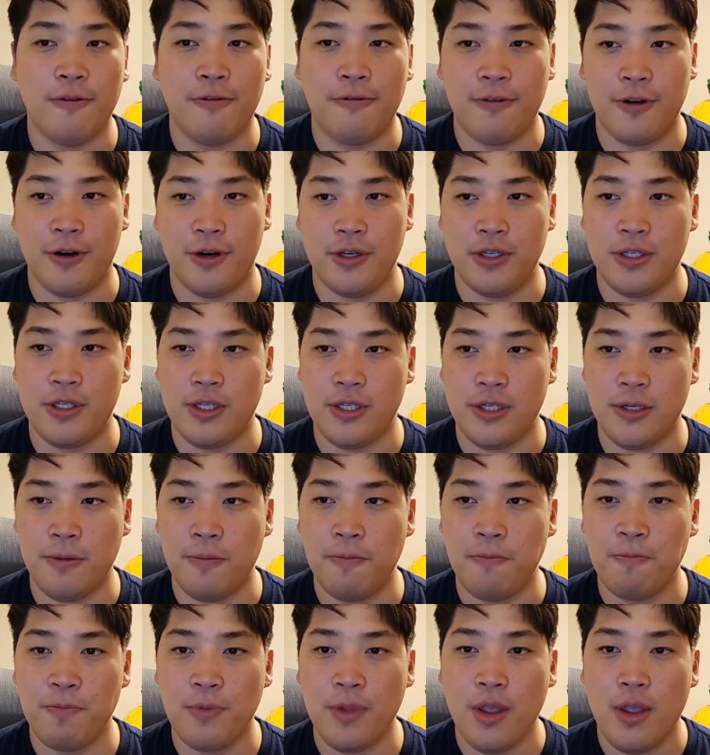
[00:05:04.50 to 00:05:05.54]
verse
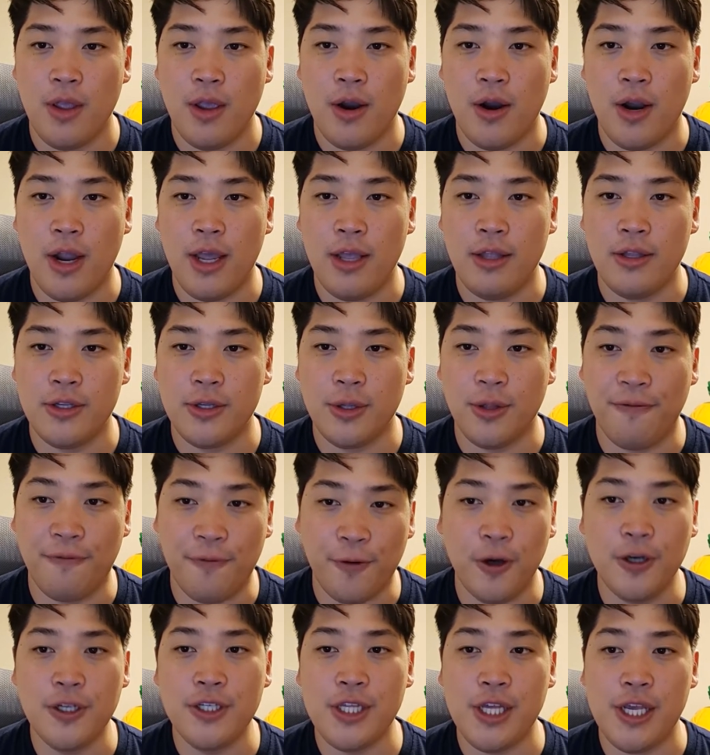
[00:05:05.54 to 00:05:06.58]
right? So the
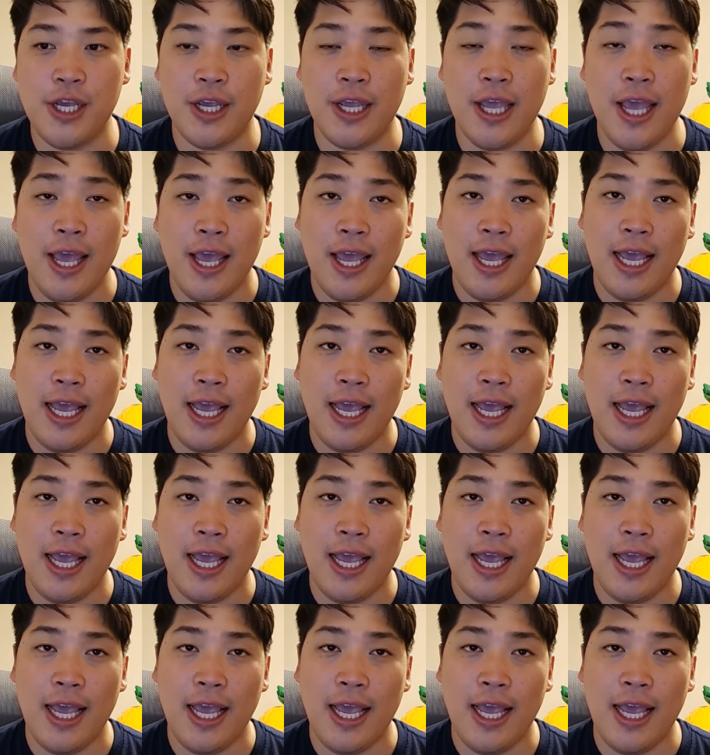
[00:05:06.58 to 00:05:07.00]
first thing